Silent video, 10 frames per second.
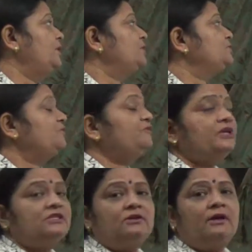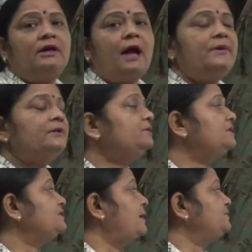So first, coming to the
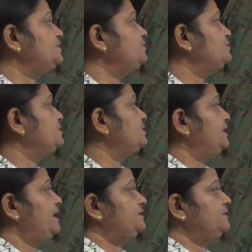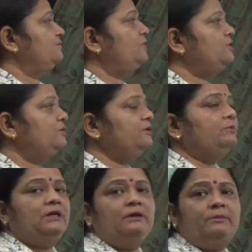substitution reaction, what do we
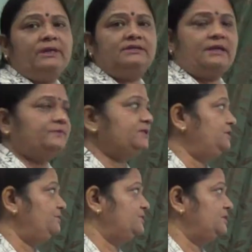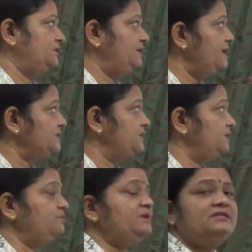mean by substitution reaction?
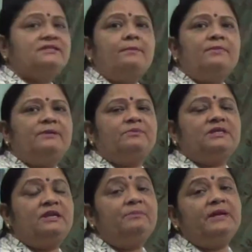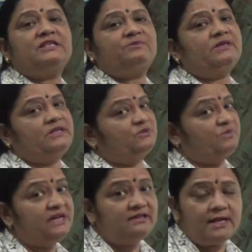It means some replacement is
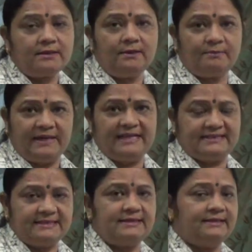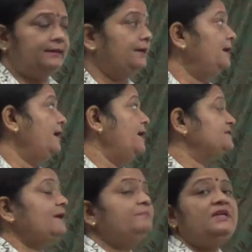being taking place, isn't it?
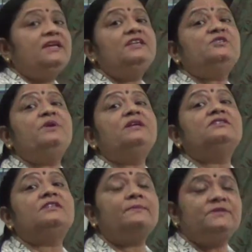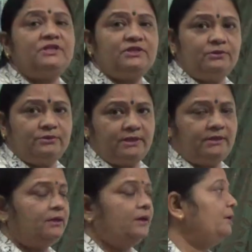Something is being substituted.
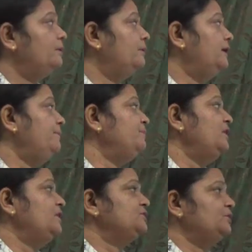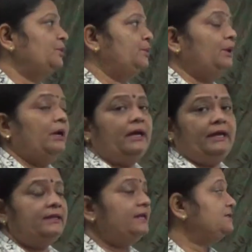Okay, so
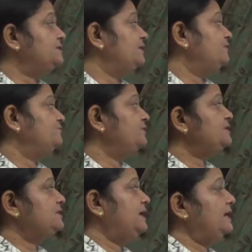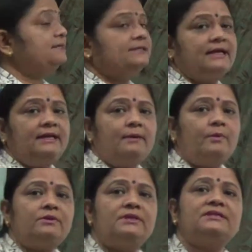in this, first let us study
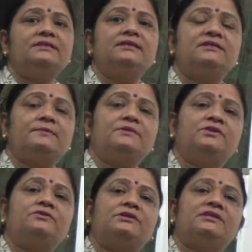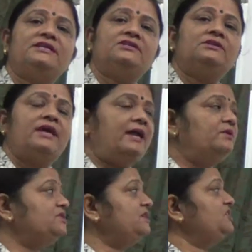about this in substitution reaction, the
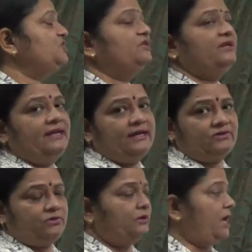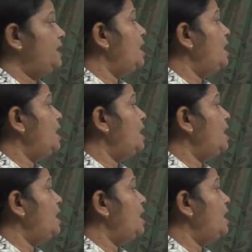halogenation reaction. Okay,